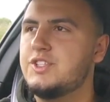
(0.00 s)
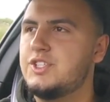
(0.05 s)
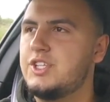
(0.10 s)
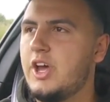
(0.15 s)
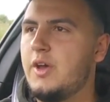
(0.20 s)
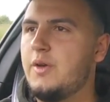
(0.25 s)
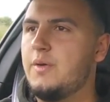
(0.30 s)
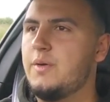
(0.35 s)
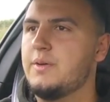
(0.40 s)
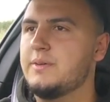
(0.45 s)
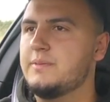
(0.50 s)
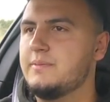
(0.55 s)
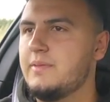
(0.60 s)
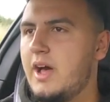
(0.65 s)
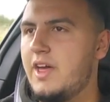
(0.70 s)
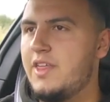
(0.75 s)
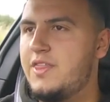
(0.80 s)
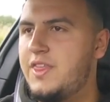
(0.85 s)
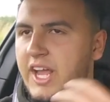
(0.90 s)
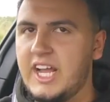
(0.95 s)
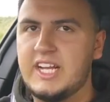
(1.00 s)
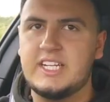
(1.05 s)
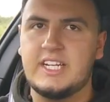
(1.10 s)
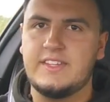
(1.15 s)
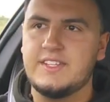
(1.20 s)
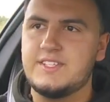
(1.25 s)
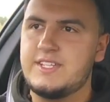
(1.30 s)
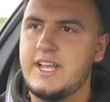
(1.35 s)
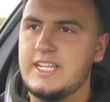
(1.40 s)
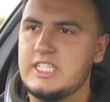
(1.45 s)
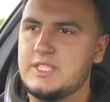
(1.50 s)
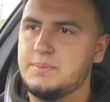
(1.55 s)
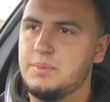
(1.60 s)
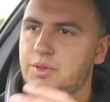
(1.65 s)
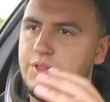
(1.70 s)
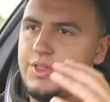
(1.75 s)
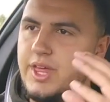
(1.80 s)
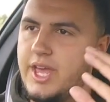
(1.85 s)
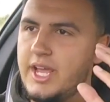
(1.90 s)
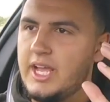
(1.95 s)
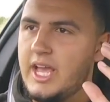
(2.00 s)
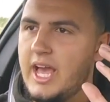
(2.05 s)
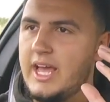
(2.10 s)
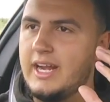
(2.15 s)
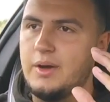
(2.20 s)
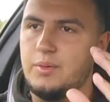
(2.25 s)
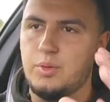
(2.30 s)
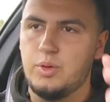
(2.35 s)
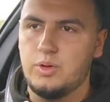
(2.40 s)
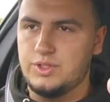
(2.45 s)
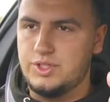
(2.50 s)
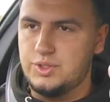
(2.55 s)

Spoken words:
So I think I'd done the sensible thing and I walked